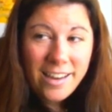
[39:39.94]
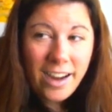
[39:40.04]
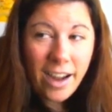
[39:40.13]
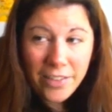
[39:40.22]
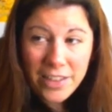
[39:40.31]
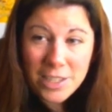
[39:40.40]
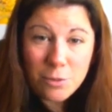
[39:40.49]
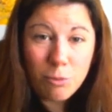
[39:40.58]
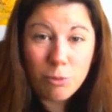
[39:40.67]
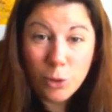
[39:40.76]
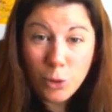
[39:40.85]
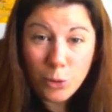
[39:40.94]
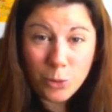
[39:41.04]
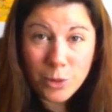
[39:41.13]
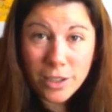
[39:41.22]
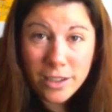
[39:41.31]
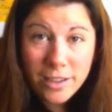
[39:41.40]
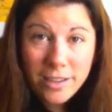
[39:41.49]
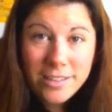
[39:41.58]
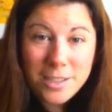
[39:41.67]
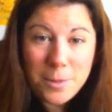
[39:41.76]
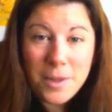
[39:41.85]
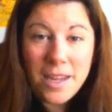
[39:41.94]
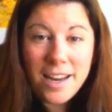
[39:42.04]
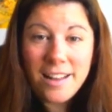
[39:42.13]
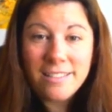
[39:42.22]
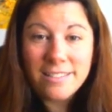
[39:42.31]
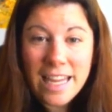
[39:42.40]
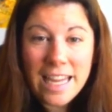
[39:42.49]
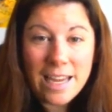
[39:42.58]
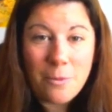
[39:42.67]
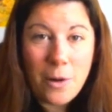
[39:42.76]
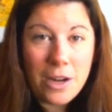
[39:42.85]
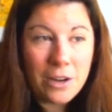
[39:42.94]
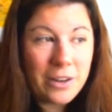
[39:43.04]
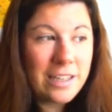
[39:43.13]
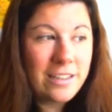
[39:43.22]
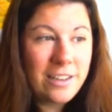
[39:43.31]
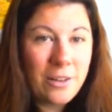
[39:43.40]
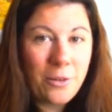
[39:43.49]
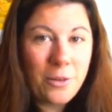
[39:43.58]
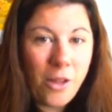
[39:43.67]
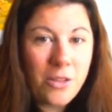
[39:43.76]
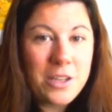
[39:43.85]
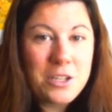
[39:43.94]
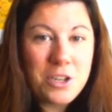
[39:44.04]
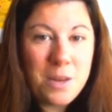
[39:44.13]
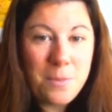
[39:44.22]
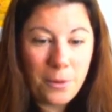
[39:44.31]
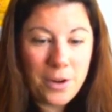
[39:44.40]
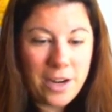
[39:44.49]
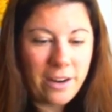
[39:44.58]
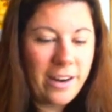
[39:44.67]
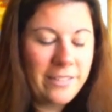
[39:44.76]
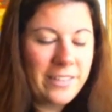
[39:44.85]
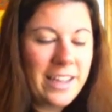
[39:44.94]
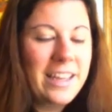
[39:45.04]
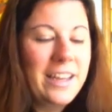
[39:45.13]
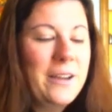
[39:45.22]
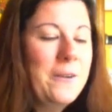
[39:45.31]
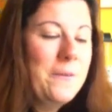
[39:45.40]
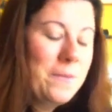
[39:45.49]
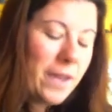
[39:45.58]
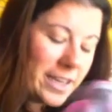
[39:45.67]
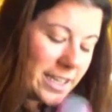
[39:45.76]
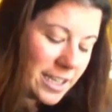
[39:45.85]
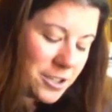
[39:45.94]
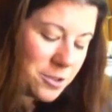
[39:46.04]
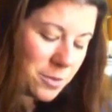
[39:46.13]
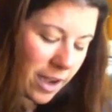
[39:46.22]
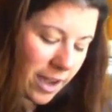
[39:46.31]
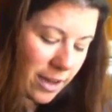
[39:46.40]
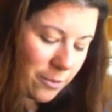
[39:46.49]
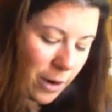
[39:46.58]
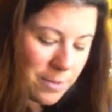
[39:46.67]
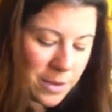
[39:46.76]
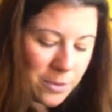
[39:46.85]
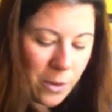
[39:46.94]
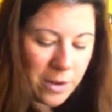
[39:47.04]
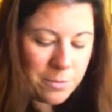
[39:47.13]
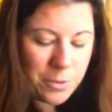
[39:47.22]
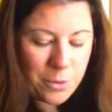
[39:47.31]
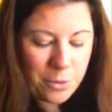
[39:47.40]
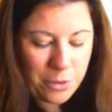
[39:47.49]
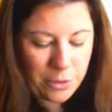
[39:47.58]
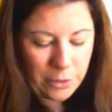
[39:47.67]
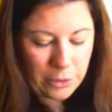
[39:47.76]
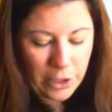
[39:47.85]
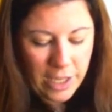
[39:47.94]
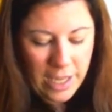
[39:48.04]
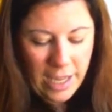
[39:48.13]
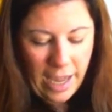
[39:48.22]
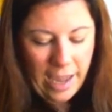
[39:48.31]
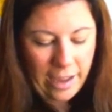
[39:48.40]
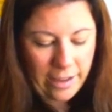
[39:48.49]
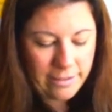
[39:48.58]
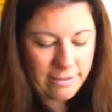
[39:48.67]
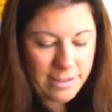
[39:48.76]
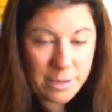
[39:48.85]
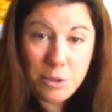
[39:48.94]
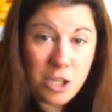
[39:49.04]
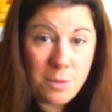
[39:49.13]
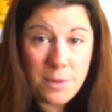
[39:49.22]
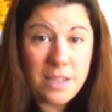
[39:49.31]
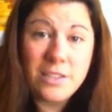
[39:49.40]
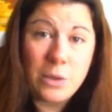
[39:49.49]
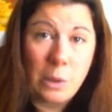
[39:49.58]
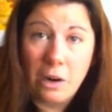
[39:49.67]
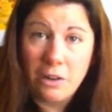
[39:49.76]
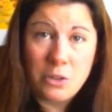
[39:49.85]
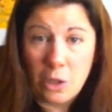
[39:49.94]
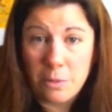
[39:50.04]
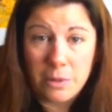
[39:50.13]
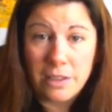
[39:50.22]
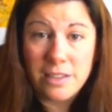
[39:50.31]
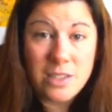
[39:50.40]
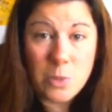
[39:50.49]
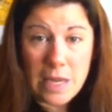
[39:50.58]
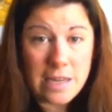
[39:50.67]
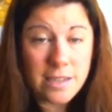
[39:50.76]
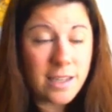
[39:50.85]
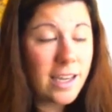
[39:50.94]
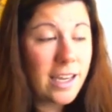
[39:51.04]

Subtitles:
I think it's rude to be eating lamb while you're in, you know, while all these sheep are here. And like, I kid you not, I'm in one booth looking at some sheepies who are adorable and sweet.